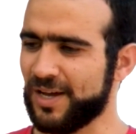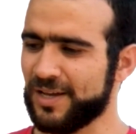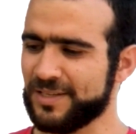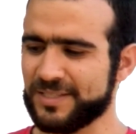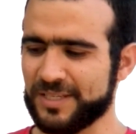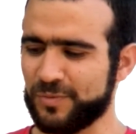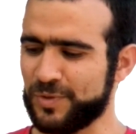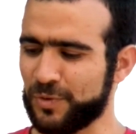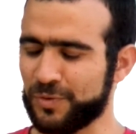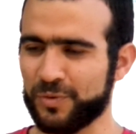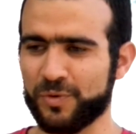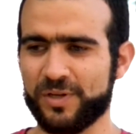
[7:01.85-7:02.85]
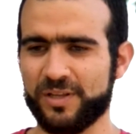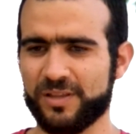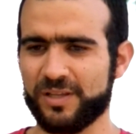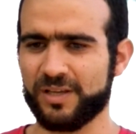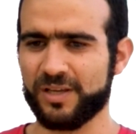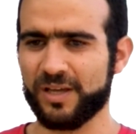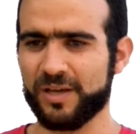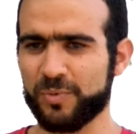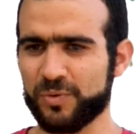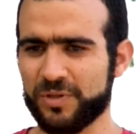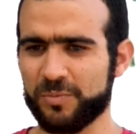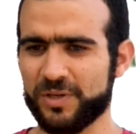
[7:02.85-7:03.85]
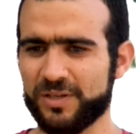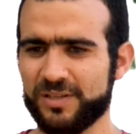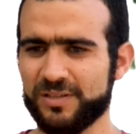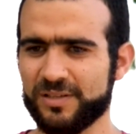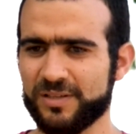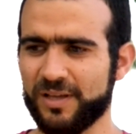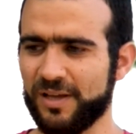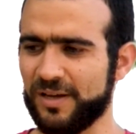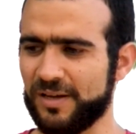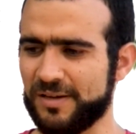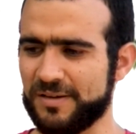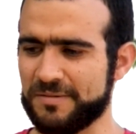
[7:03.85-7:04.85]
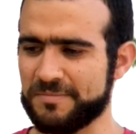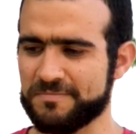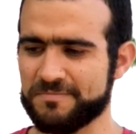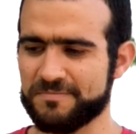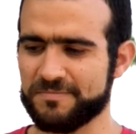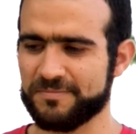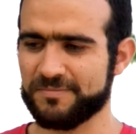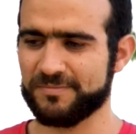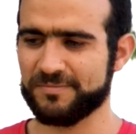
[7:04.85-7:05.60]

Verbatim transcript: I said we don't know anything about the money, um,